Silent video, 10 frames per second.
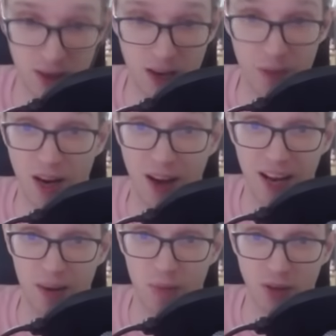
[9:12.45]
I mean,
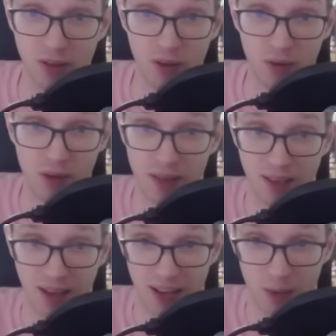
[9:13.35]
Iron Moth can threaten the
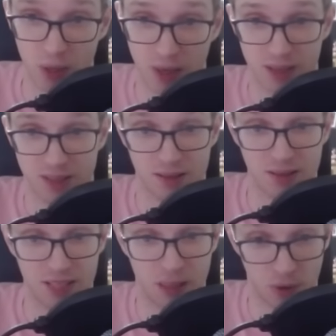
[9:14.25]
guy, but it's
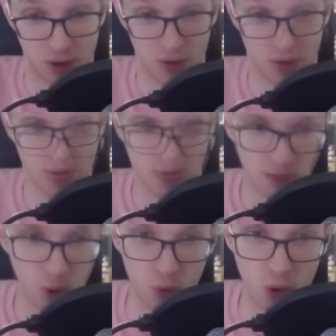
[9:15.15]
stepping on
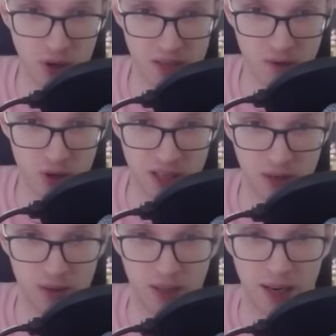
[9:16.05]
rocks every
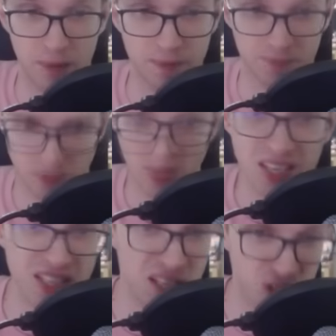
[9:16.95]
single time.
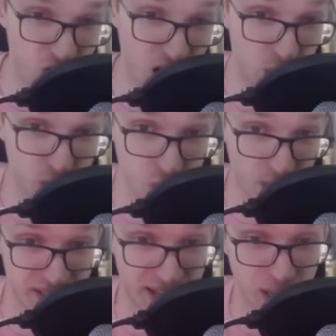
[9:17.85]
Sinistcha also
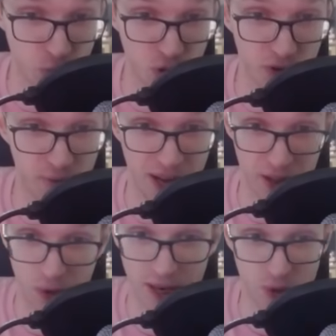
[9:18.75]
has Heat Proof, by the
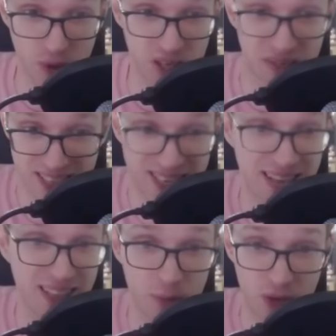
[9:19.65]
way, so it doesn't even
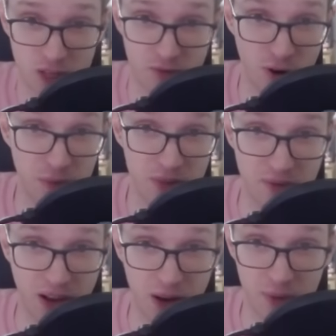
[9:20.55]
take that much from the
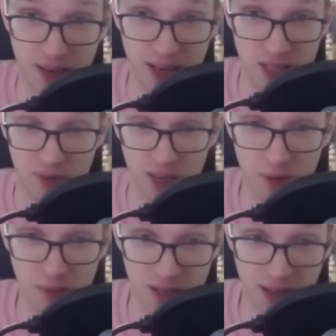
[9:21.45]
Fiery Dance if it
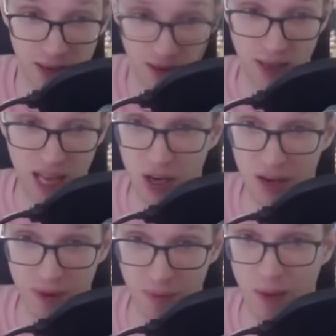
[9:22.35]
comes to that. It could
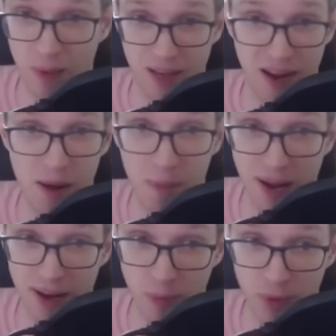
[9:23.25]
even maybe Calm
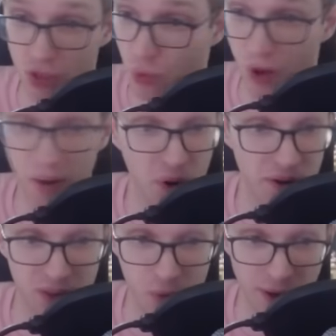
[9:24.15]
Mind up and just win
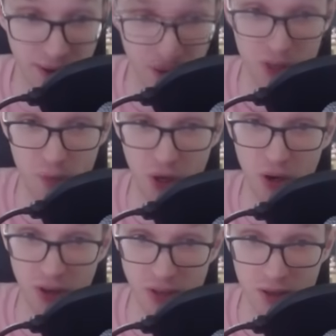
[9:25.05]
1v1, to be
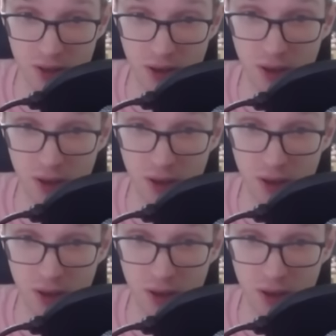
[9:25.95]
honest.